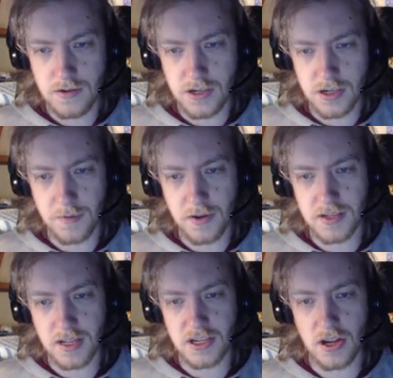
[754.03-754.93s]
Just
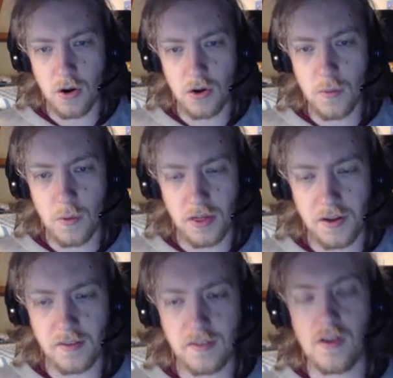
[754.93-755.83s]
because that's the only one
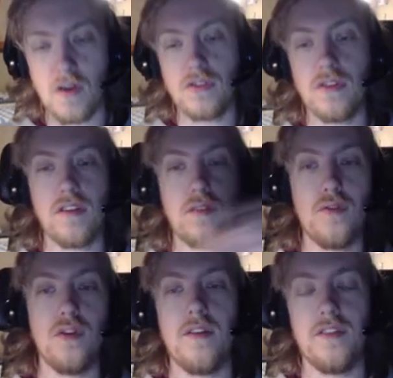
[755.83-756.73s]
that doesn't go to its
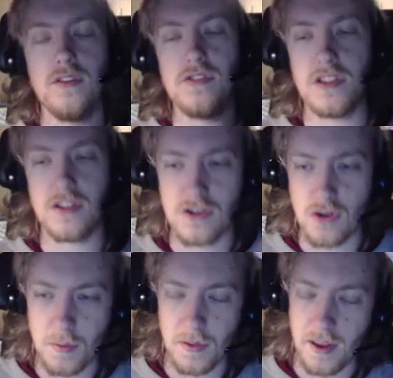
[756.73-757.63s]
full evolution. Because
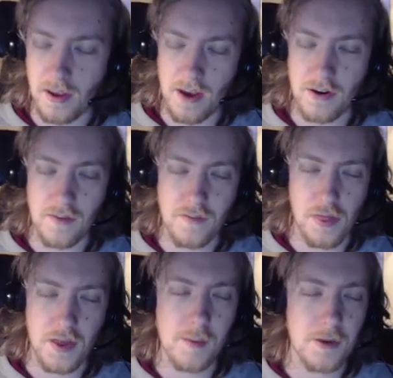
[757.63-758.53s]
normally I don't have to
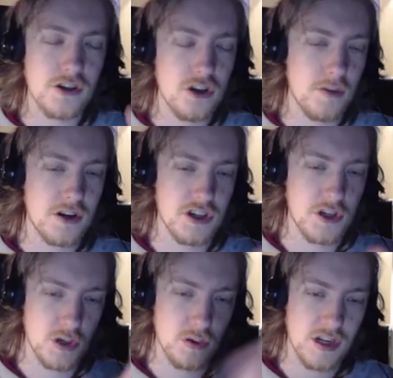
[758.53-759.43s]
think about it too much. As
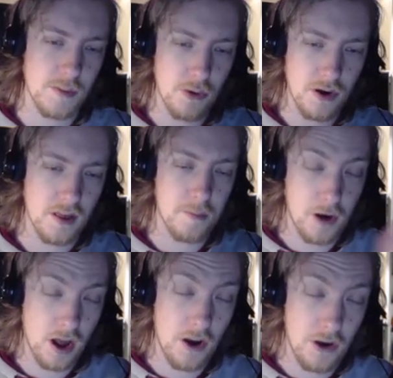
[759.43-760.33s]
soon as I put it in the
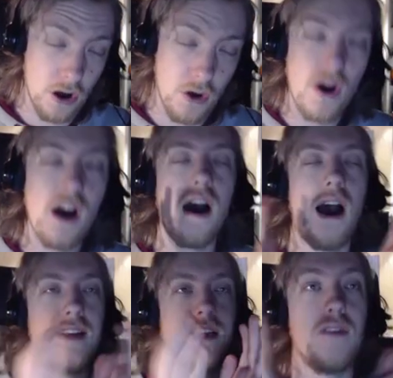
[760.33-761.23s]
party, I know
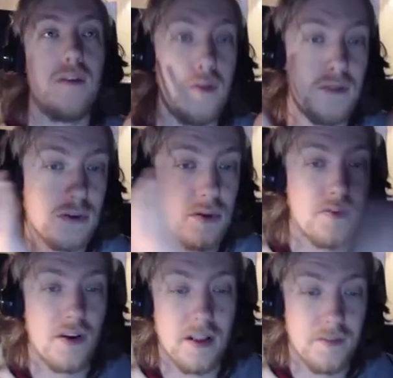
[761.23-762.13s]
I just have to evolve it to its
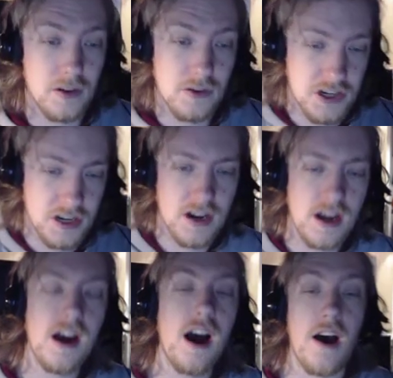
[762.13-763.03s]
final evolution.
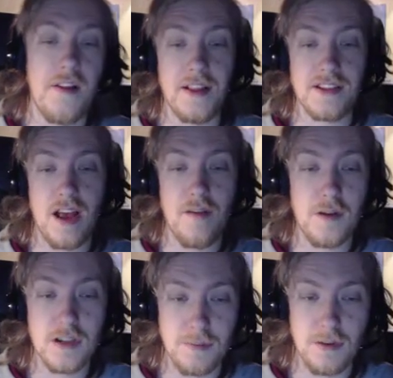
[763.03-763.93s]
Unless I have
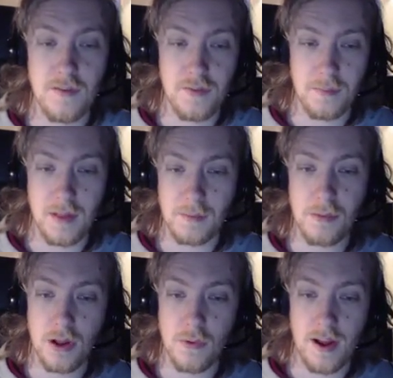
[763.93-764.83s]
multiple of them, like
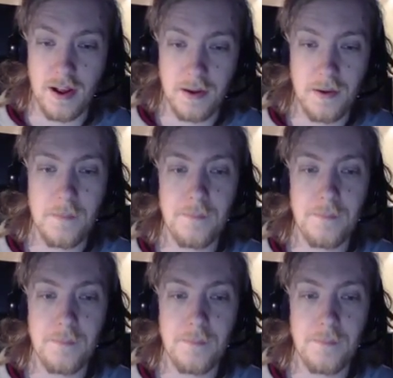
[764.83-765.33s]
Poliwag.